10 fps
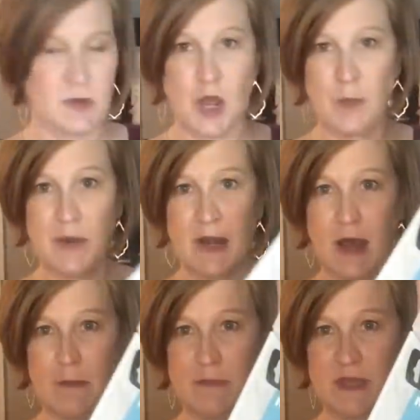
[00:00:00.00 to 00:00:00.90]
you open it
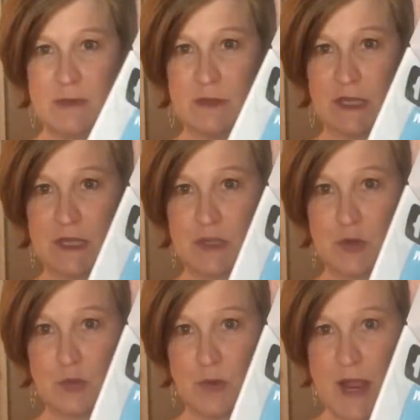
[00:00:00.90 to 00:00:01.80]
up, this one looks
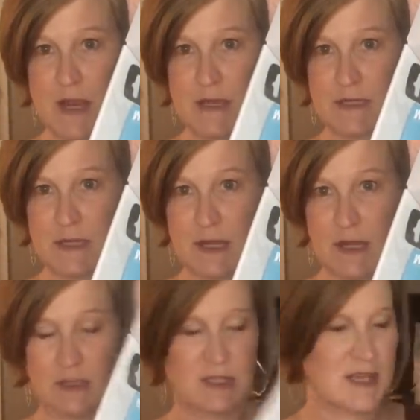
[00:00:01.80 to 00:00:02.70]
great.
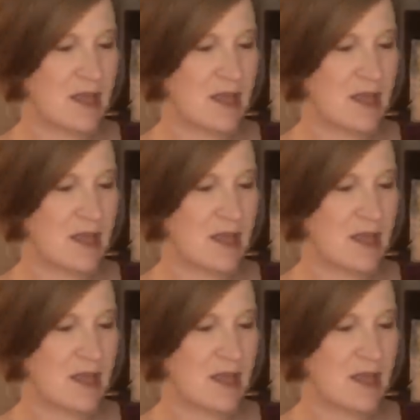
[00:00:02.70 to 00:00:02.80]
It looks like